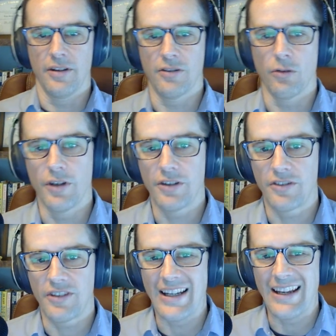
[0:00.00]
these are
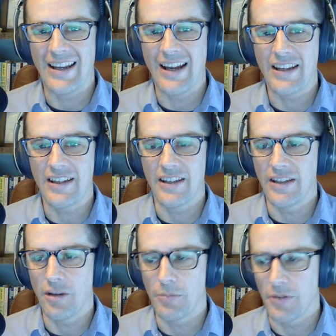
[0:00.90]
risks that AI
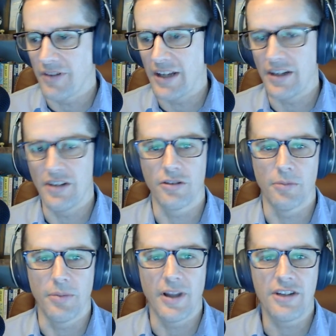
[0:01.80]
can help you find in your
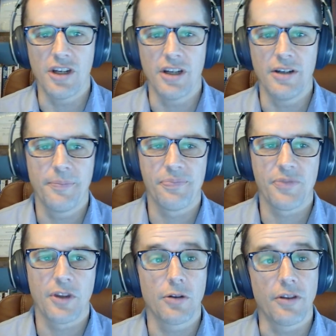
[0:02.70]
supply chain.
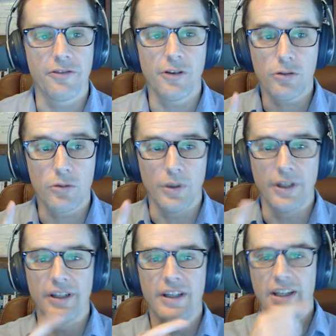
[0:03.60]
So the first
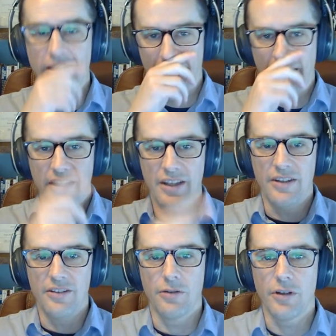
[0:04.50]
one
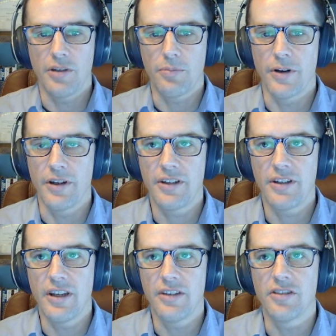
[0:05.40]
is really
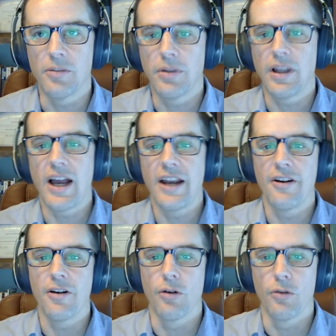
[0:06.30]
predicting
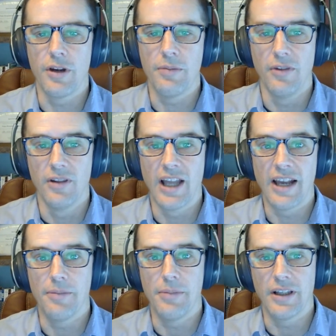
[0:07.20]
supplier
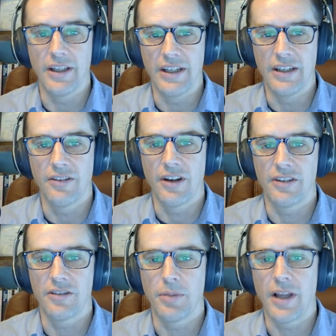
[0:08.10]
reliability,
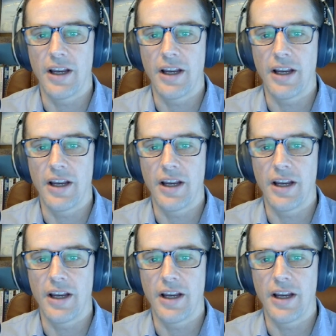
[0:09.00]
right?